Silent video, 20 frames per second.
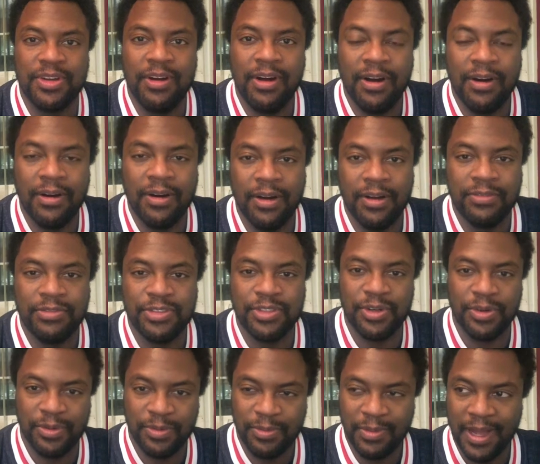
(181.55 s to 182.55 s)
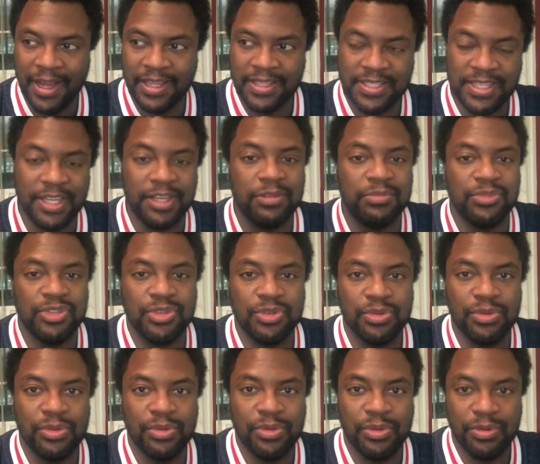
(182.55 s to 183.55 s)
car off so I can take him
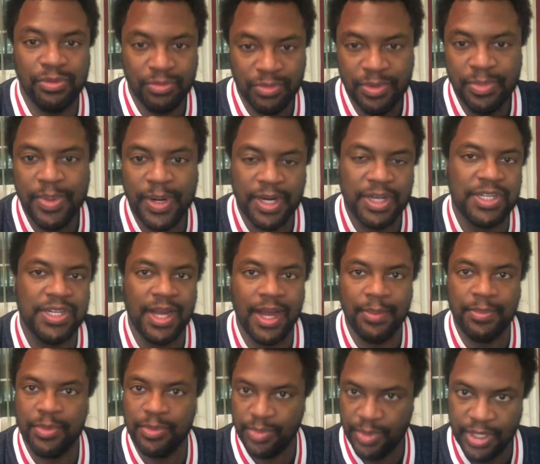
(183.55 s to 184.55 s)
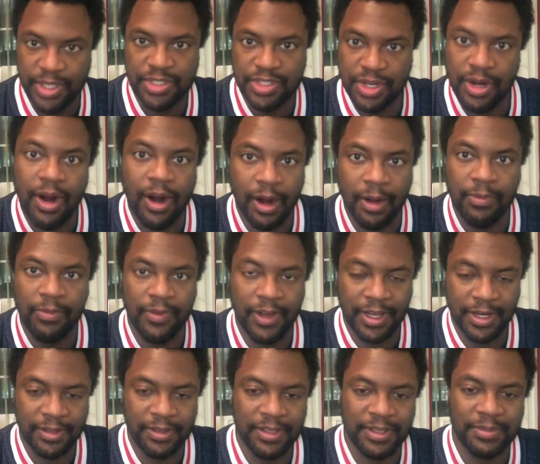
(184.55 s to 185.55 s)
to the repair shop and pick his car up
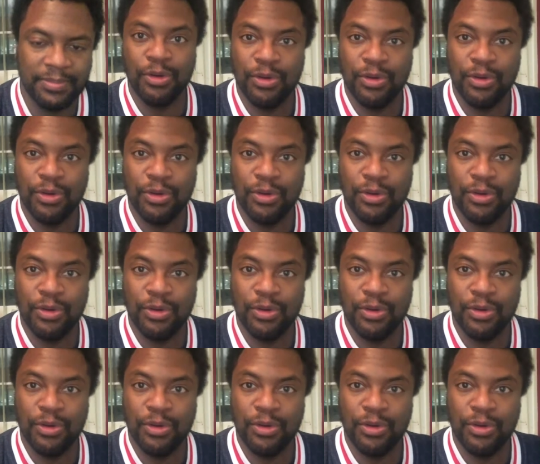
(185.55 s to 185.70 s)
finally.